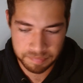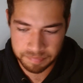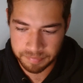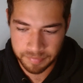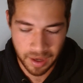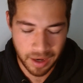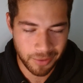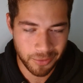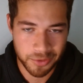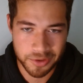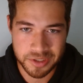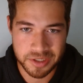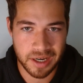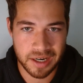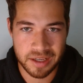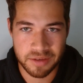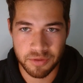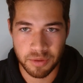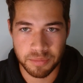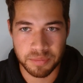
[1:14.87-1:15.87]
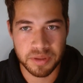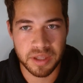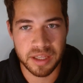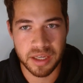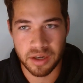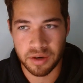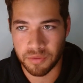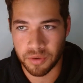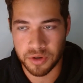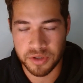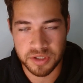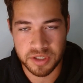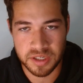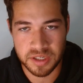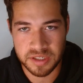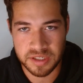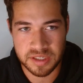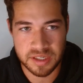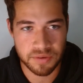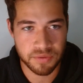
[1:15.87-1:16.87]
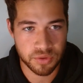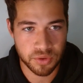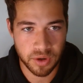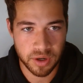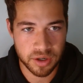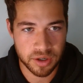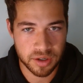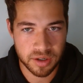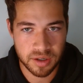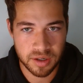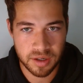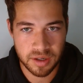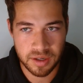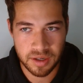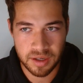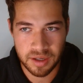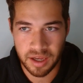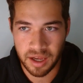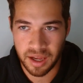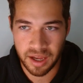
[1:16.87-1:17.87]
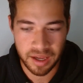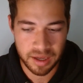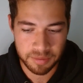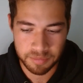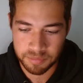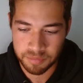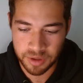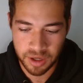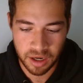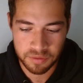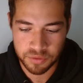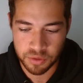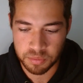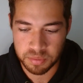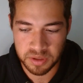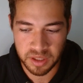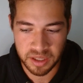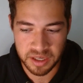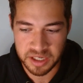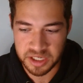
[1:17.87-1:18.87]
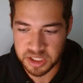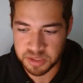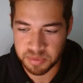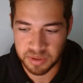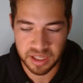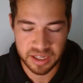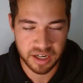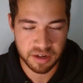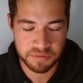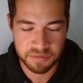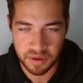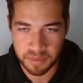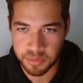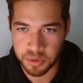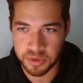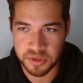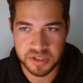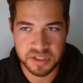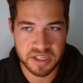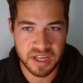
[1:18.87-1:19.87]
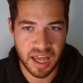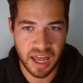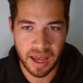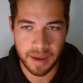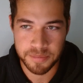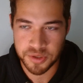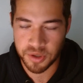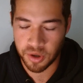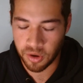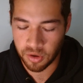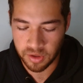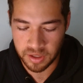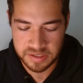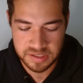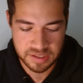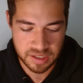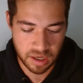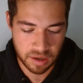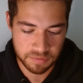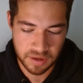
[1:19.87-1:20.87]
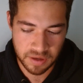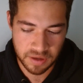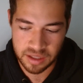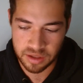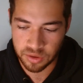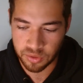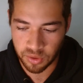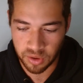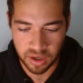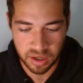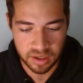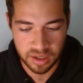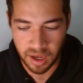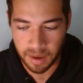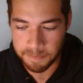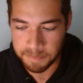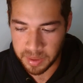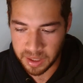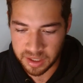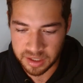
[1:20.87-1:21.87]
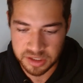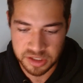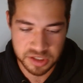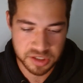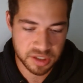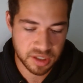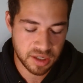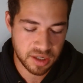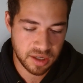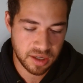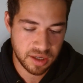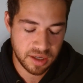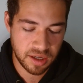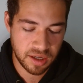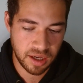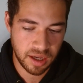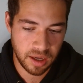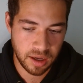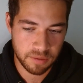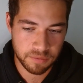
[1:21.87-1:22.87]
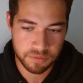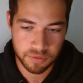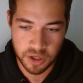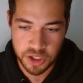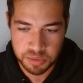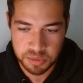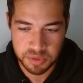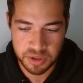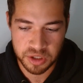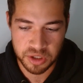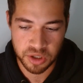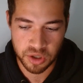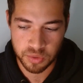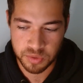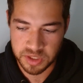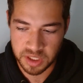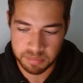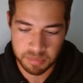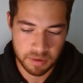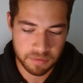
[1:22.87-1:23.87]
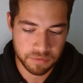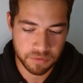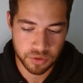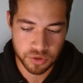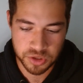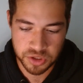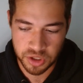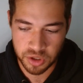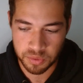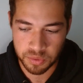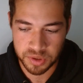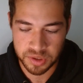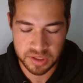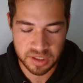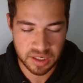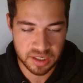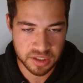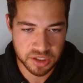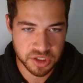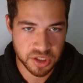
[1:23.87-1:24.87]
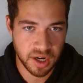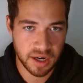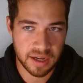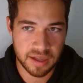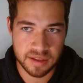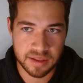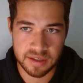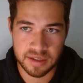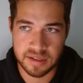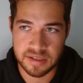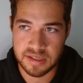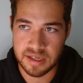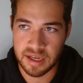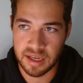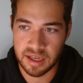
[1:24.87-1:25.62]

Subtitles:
I didn't even play on varsity as a 7th grader. I got a few plays, but I fumbled snaps, all that stuff. 8th grade, got benched. Freshman year was my first year really getting a shot at things.